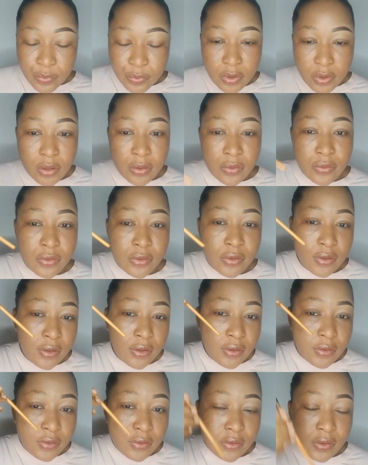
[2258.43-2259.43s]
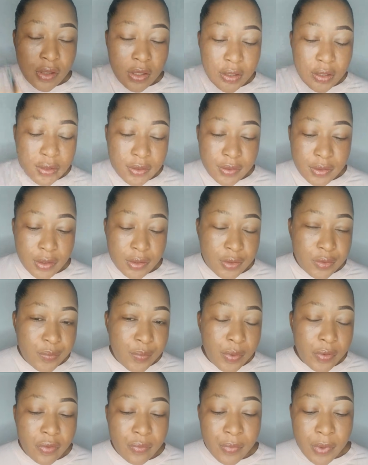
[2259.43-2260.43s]
brows. So let's
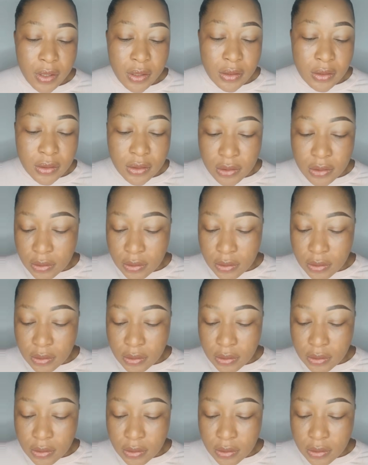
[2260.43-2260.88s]
experiment.